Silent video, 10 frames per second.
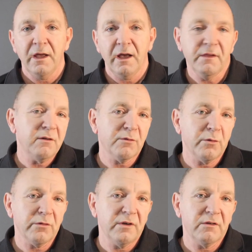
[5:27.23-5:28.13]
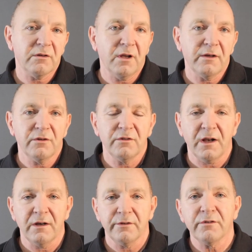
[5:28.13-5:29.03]
and then of course the installation
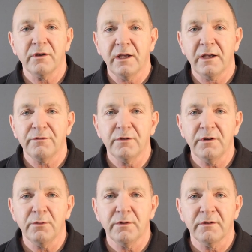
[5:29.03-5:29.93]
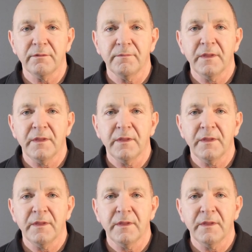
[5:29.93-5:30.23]
challenges that you have to deal with.